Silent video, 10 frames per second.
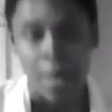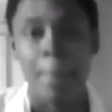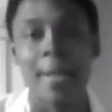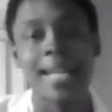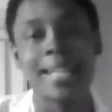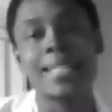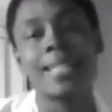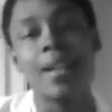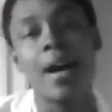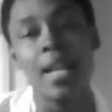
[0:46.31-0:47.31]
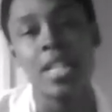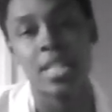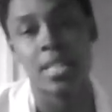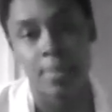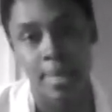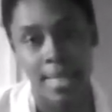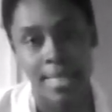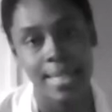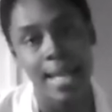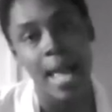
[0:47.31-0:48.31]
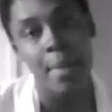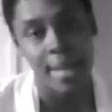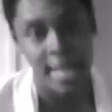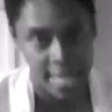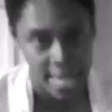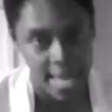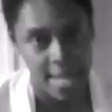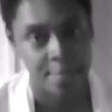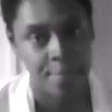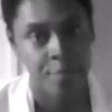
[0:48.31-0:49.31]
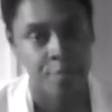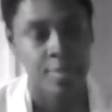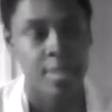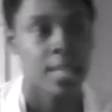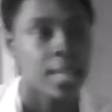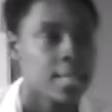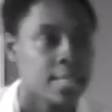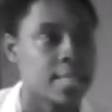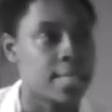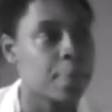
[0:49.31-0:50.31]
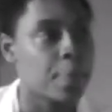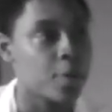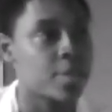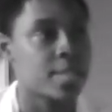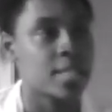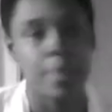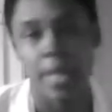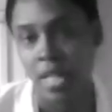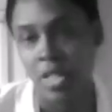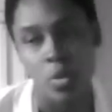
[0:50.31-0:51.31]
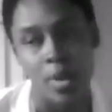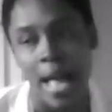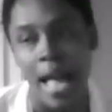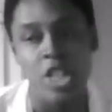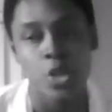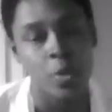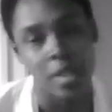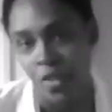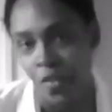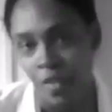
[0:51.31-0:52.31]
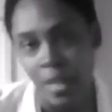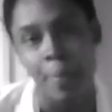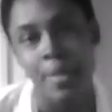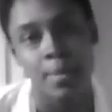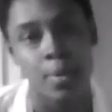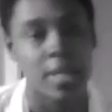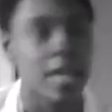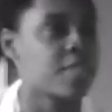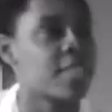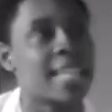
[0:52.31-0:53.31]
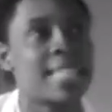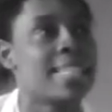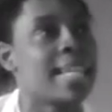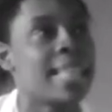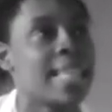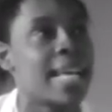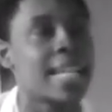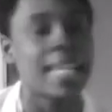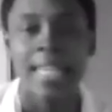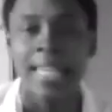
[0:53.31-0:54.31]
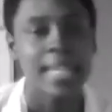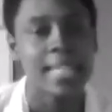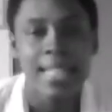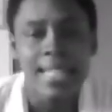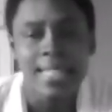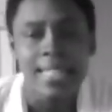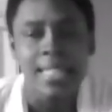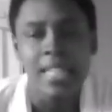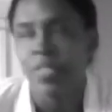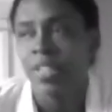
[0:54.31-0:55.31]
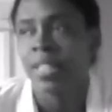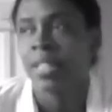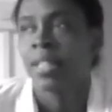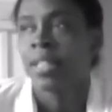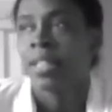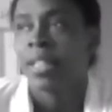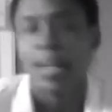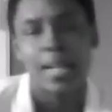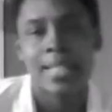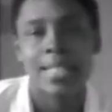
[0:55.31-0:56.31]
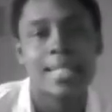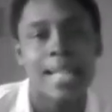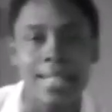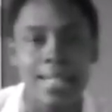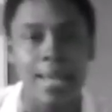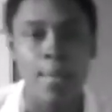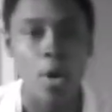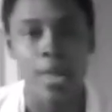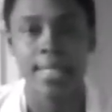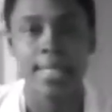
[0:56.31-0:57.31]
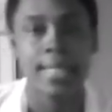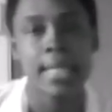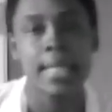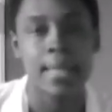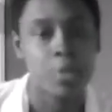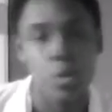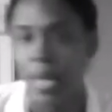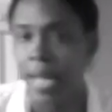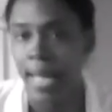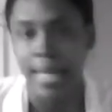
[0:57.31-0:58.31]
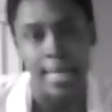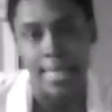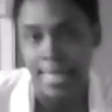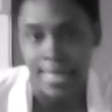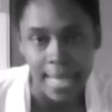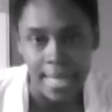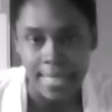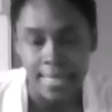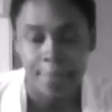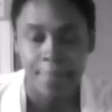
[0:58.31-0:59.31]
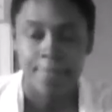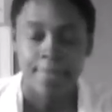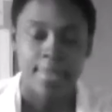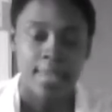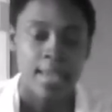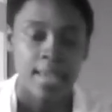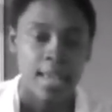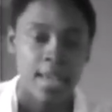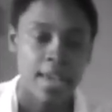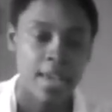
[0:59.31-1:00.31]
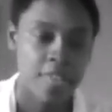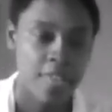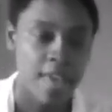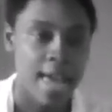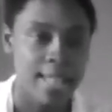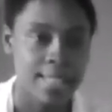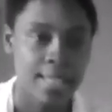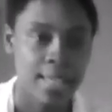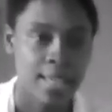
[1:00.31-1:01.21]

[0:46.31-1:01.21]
But it astonishes me time and again to see persons being so casual and flippant about life to the extent that it doesn't even unsettle them or unseat them to any extent that